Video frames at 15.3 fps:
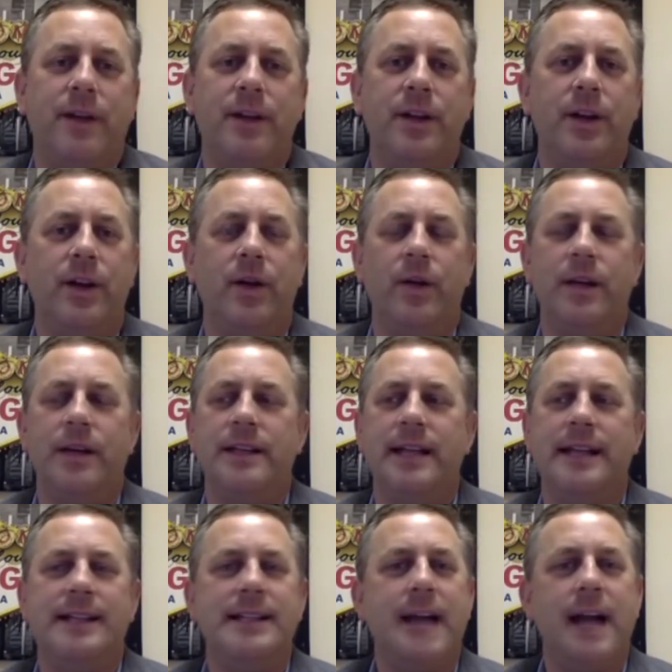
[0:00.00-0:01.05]
to do.
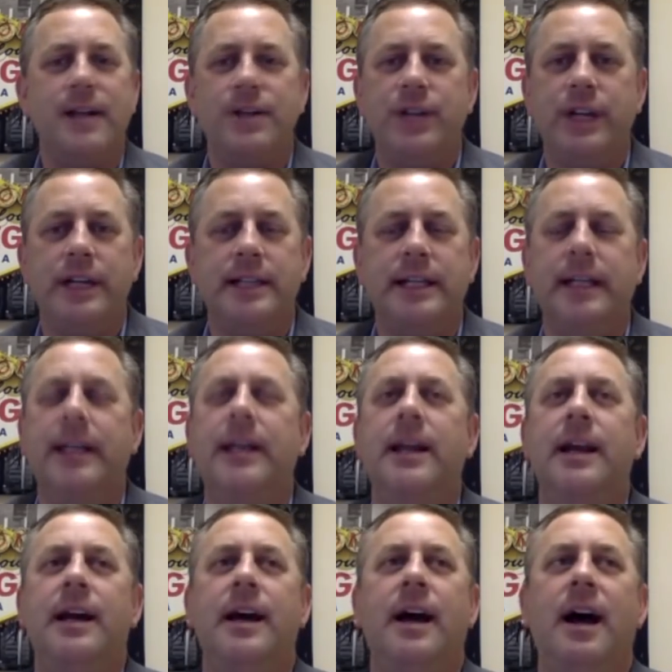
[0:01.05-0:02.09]
It's not cheesy.
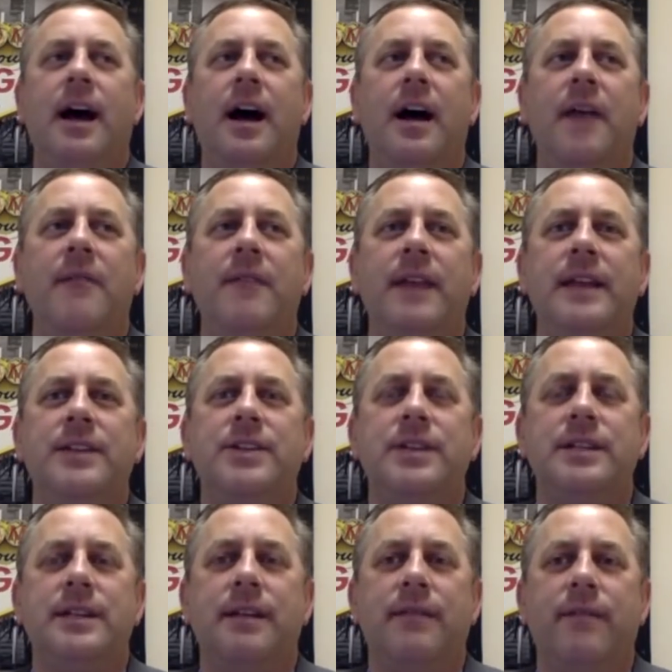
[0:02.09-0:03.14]
It's
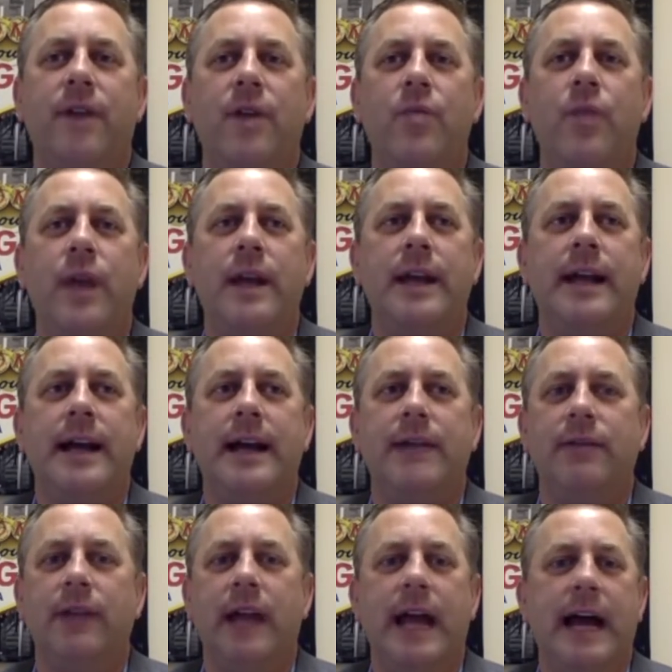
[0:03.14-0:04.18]
just a fun way to kind of
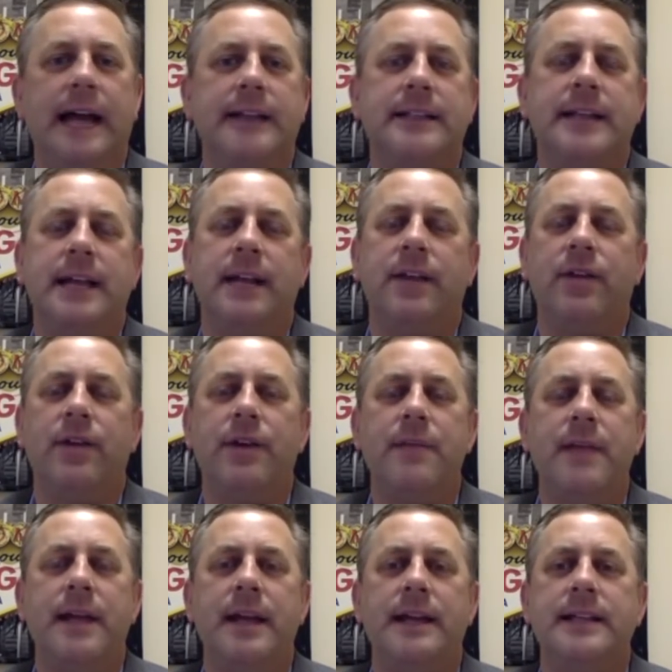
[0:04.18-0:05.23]
relax, take 30
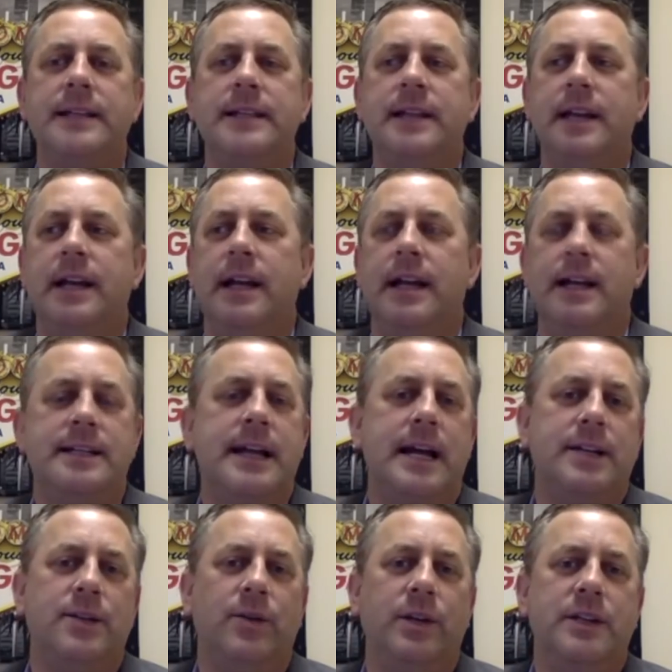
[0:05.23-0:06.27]
minutes. It's
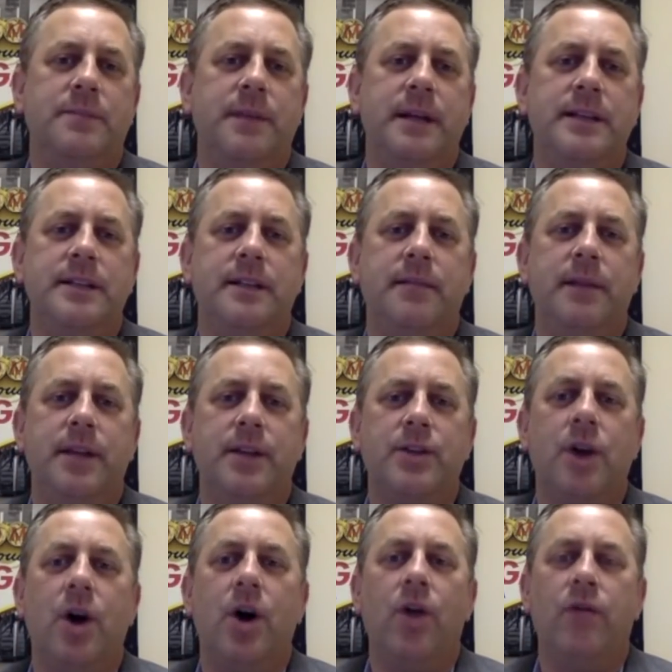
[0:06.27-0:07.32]
not too expensive, but it's
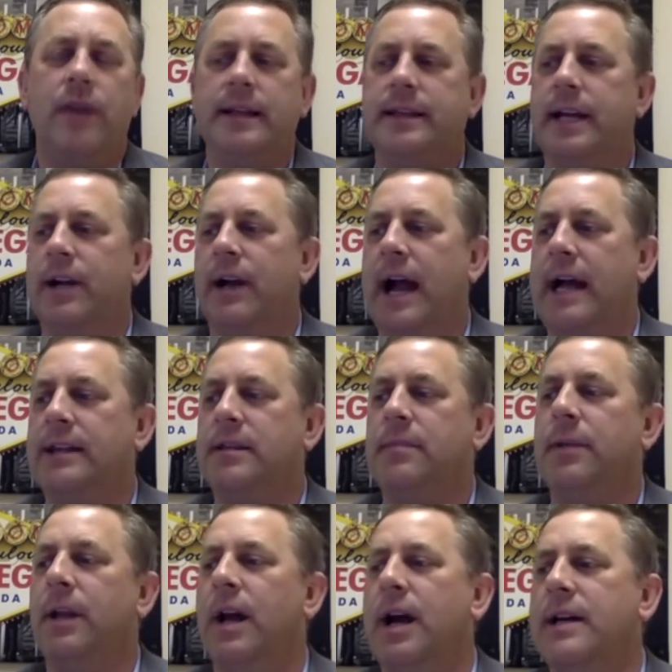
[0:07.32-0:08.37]
all right there at the
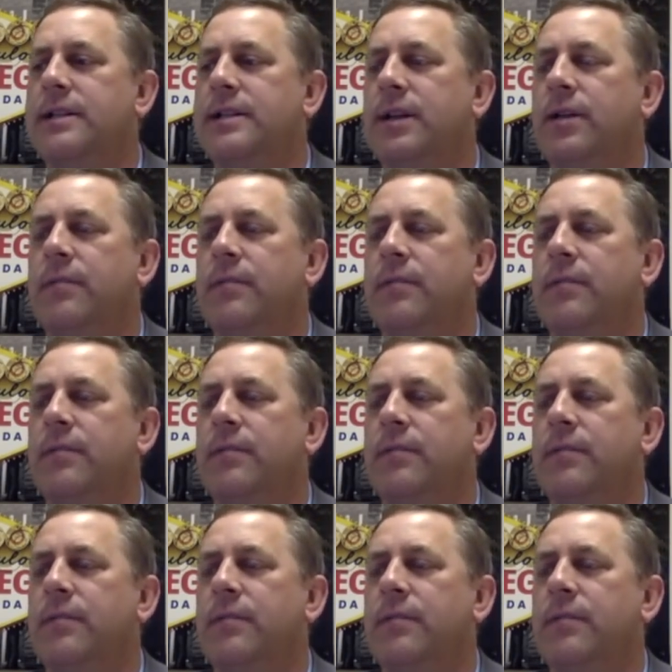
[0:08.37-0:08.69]
Palazzo.